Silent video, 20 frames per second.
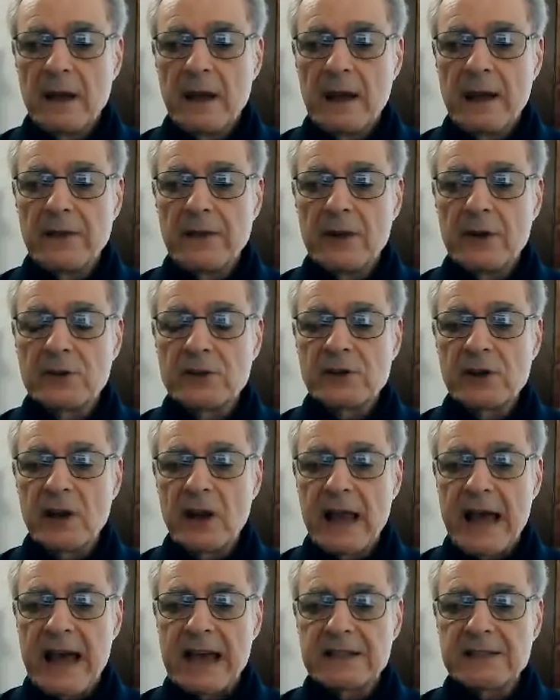in their
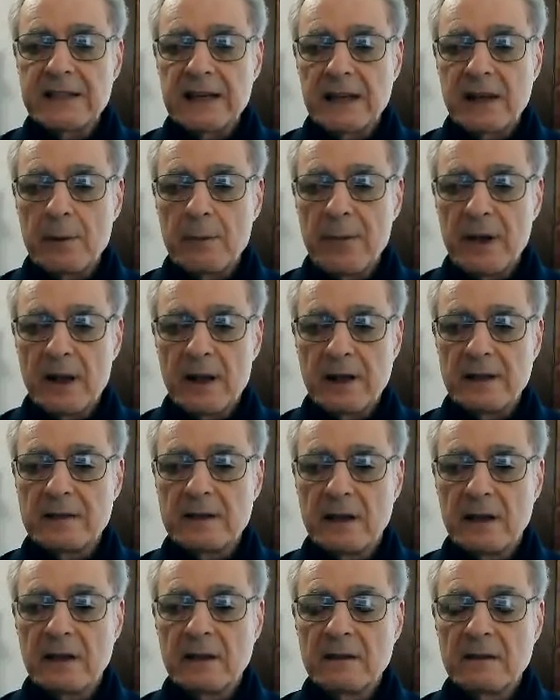scholastic
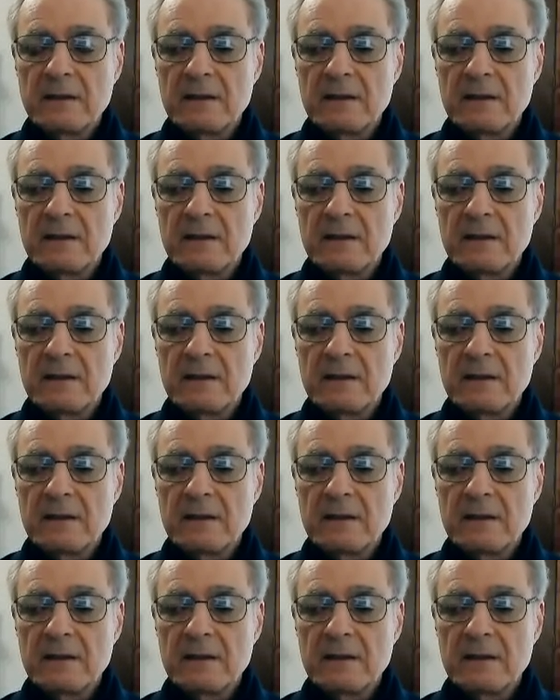ability.